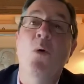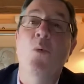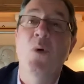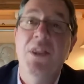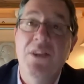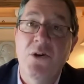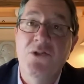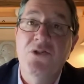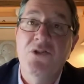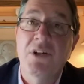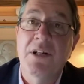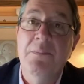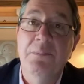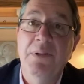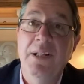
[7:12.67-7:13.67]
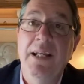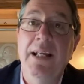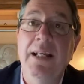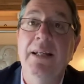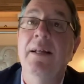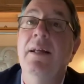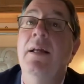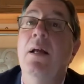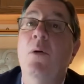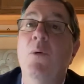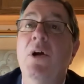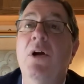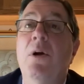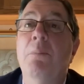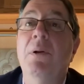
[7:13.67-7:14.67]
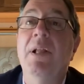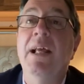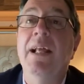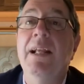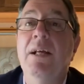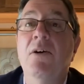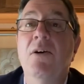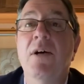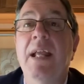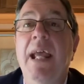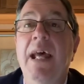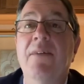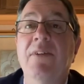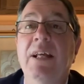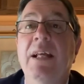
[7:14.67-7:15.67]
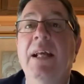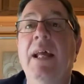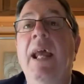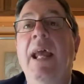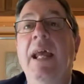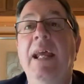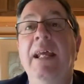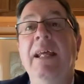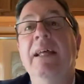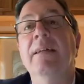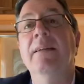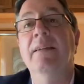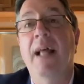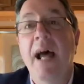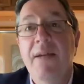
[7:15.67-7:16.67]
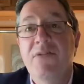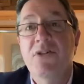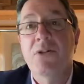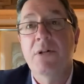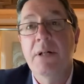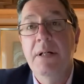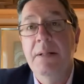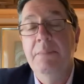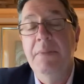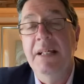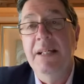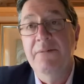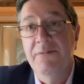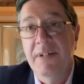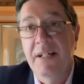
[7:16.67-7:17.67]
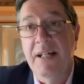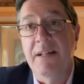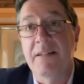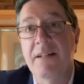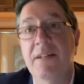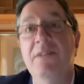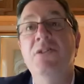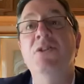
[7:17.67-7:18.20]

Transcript: When those are complete, we are planning on having a live stream event